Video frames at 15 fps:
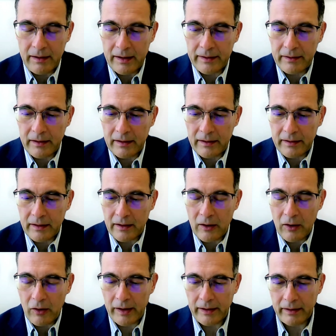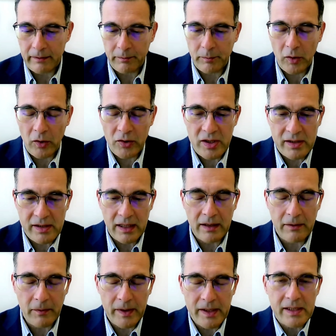undergoing projects that
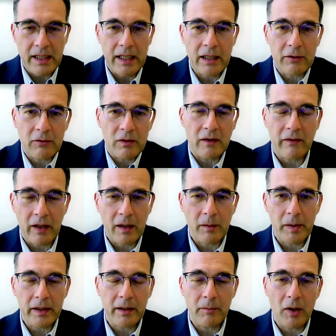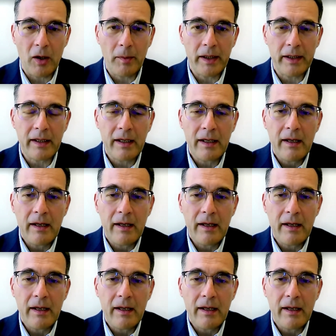we're starting to develop at the moment.